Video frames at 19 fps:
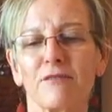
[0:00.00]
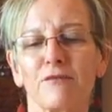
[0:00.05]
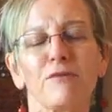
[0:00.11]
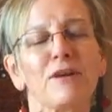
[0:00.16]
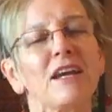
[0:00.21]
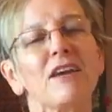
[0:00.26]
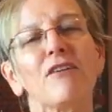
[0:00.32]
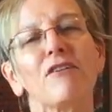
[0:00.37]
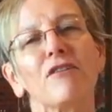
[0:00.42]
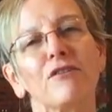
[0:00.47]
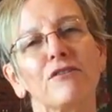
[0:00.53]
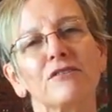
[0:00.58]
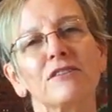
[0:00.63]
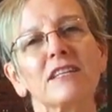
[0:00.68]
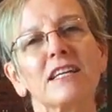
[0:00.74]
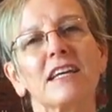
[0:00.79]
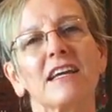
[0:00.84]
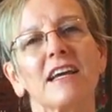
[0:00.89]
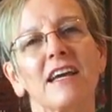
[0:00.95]
we are
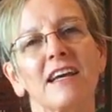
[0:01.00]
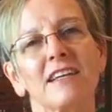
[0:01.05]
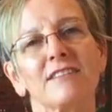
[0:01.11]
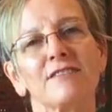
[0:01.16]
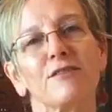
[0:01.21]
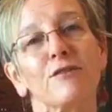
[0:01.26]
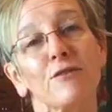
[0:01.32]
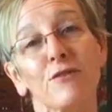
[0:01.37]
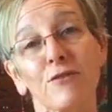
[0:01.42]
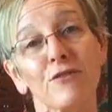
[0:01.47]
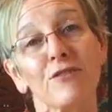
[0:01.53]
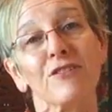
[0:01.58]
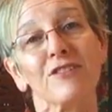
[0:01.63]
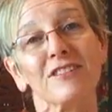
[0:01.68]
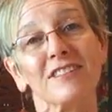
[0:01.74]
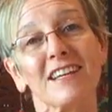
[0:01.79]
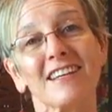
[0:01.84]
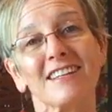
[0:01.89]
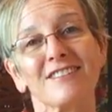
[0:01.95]
only as
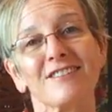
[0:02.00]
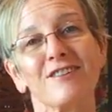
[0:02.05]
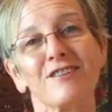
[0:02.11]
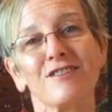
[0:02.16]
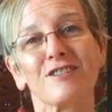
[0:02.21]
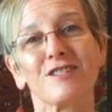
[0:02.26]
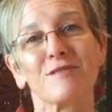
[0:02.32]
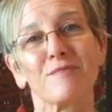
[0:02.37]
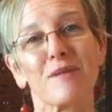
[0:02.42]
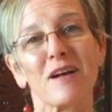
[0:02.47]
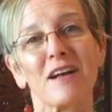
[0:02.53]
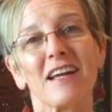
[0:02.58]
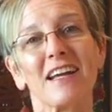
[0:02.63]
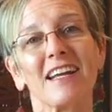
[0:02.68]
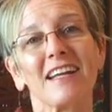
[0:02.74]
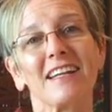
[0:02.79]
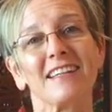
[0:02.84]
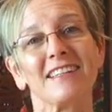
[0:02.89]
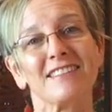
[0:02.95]
old as our
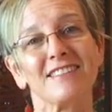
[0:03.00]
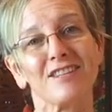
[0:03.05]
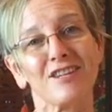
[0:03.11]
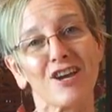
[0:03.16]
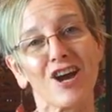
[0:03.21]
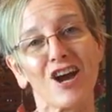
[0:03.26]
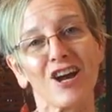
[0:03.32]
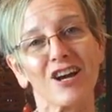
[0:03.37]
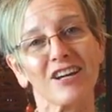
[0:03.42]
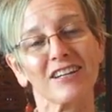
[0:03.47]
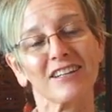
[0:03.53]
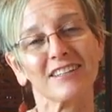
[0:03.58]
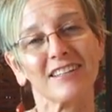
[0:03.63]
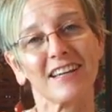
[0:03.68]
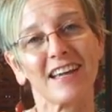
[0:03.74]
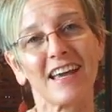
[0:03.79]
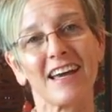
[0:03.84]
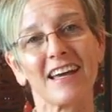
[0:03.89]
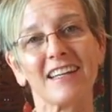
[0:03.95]
spine is young.
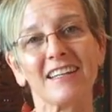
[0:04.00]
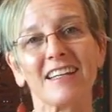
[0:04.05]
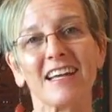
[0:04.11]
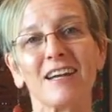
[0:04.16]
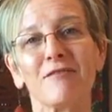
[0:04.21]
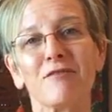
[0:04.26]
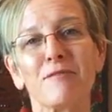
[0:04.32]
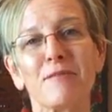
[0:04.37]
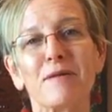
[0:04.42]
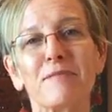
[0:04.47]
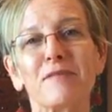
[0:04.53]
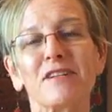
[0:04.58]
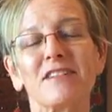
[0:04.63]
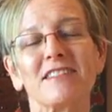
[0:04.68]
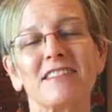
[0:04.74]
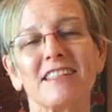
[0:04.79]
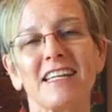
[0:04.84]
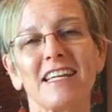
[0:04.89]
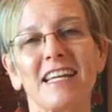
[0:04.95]
And I remember
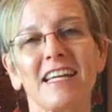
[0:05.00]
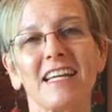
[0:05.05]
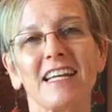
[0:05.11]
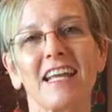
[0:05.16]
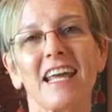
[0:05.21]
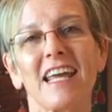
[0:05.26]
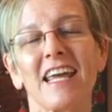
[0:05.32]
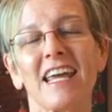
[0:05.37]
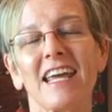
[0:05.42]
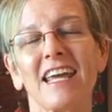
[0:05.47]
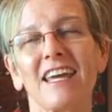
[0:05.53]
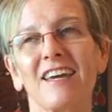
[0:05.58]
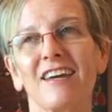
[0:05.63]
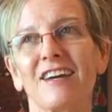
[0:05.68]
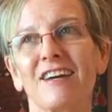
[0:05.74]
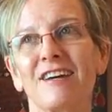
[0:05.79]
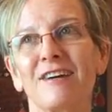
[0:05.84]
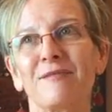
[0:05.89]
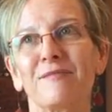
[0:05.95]
seeing
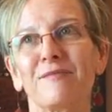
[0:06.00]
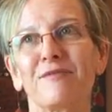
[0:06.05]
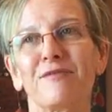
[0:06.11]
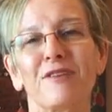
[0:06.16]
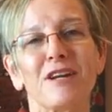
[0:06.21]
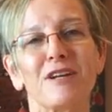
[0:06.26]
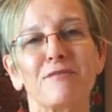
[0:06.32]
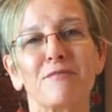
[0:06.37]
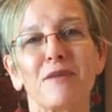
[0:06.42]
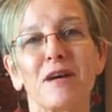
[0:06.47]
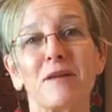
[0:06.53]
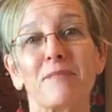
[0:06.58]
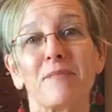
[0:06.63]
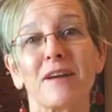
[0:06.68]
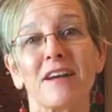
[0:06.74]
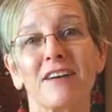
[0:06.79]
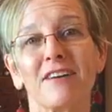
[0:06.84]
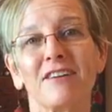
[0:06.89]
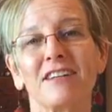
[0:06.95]
a friend of my
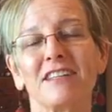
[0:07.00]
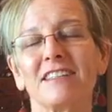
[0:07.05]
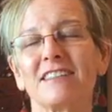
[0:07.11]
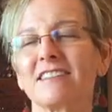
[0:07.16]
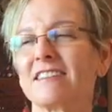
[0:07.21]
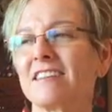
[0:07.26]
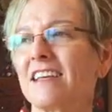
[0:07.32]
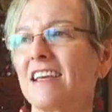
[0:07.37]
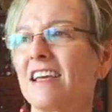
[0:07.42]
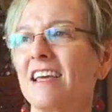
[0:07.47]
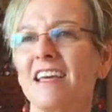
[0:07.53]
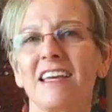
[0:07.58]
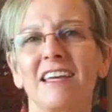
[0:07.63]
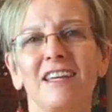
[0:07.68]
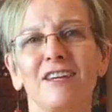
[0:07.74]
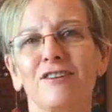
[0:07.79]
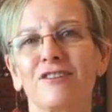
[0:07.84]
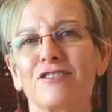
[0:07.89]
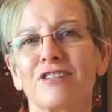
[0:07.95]
parents
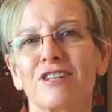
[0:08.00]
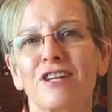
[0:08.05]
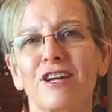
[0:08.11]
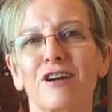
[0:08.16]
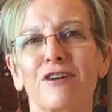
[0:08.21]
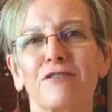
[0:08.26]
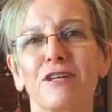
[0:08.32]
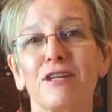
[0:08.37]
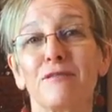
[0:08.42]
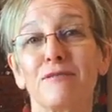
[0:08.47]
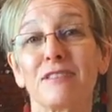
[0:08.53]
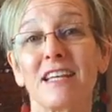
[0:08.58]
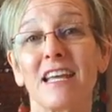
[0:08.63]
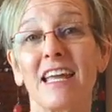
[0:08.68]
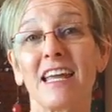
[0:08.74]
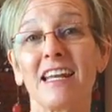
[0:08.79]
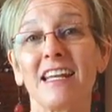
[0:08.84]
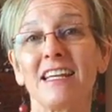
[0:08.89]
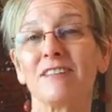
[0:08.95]
years ago. He was
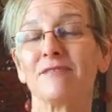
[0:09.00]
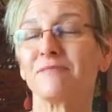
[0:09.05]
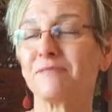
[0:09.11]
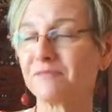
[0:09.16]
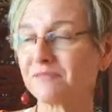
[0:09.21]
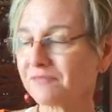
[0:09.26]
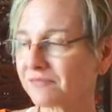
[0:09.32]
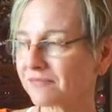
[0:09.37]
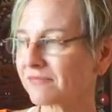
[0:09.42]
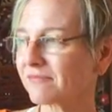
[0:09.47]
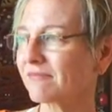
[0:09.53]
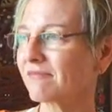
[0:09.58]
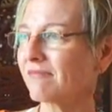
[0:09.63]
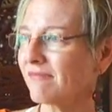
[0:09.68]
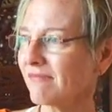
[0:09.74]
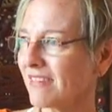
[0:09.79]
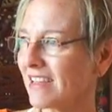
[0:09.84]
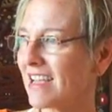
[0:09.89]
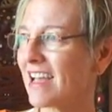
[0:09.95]
80.
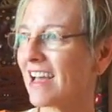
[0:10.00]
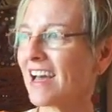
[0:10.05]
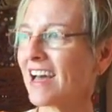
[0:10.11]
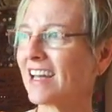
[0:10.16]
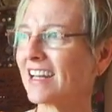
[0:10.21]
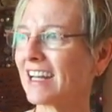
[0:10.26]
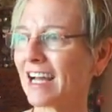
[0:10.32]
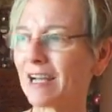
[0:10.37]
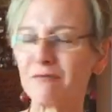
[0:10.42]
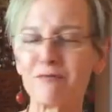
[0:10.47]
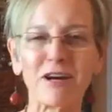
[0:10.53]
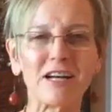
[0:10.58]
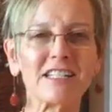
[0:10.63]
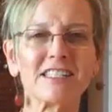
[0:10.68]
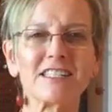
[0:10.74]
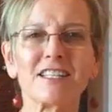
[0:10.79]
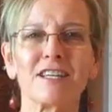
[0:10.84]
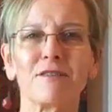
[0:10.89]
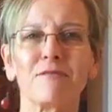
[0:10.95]
And I
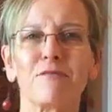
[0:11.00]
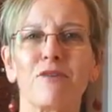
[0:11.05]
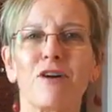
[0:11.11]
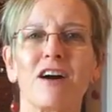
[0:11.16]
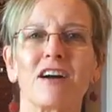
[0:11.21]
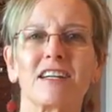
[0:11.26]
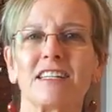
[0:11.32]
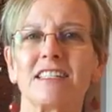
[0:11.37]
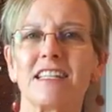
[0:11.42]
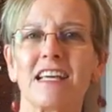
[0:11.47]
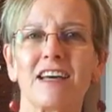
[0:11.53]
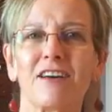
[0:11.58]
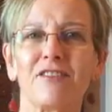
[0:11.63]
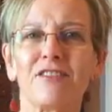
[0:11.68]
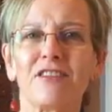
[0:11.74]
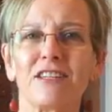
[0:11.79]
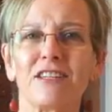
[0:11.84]
watched him walk down